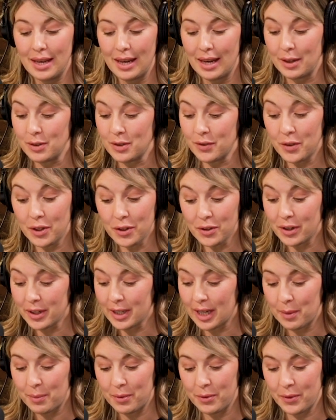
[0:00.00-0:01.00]
Yeah. So I've only got a
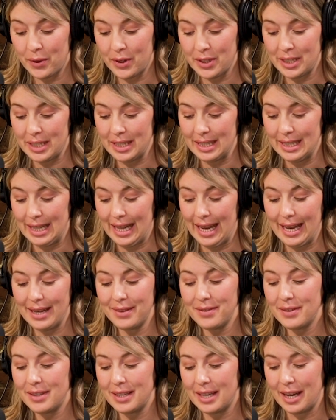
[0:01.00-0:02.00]
couple of questions
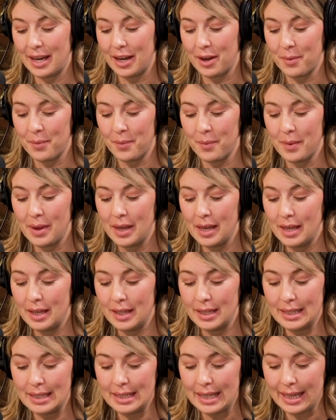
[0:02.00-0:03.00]
left.
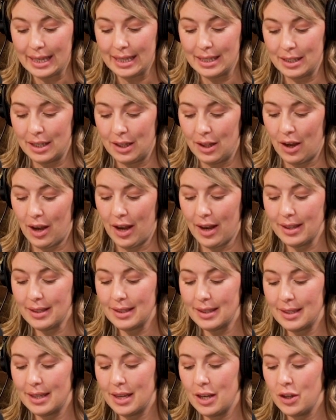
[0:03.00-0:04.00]
Second to
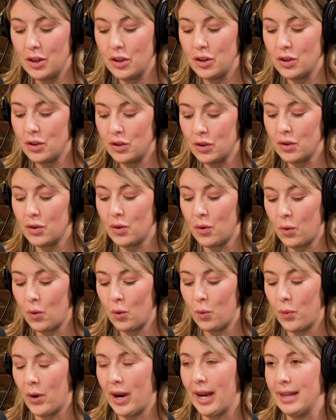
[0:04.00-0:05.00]
last, should
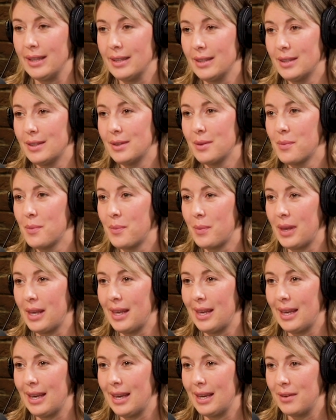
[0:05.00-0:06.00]
all brands
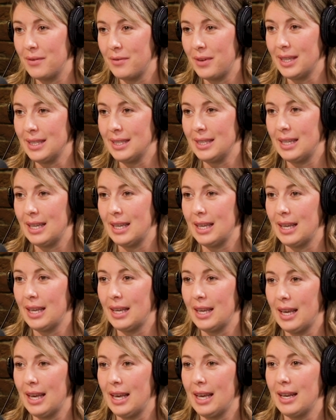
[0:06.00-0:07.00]
be
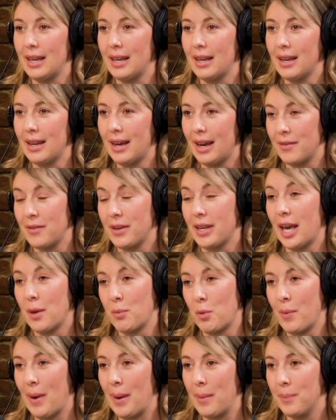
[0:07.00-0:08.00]
investing in having
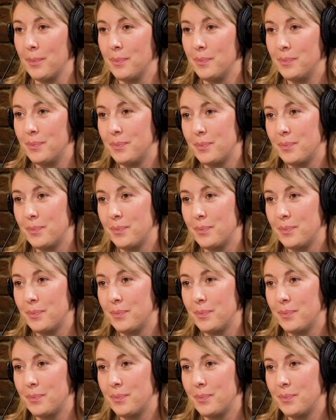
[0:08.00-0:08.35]
MMM?